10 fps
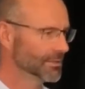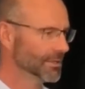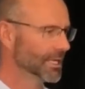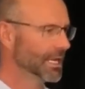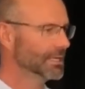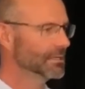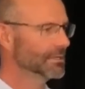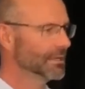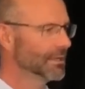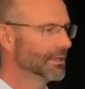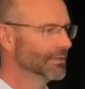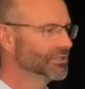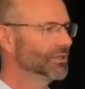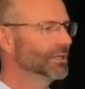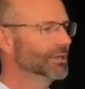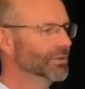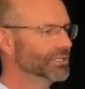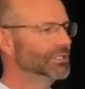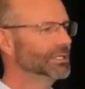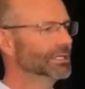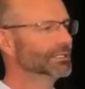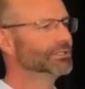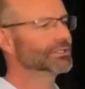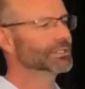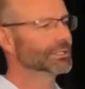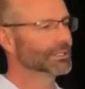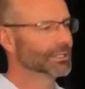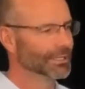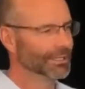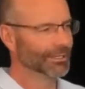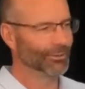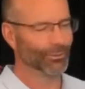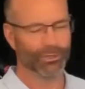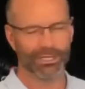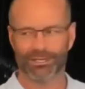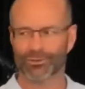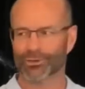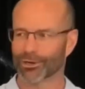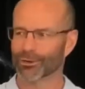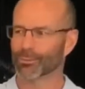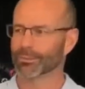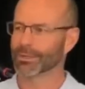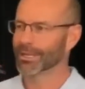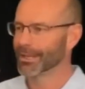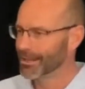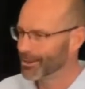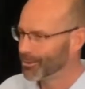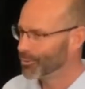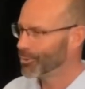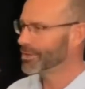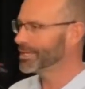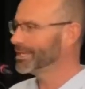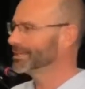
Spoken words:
Okay? So the question is, within your group, what are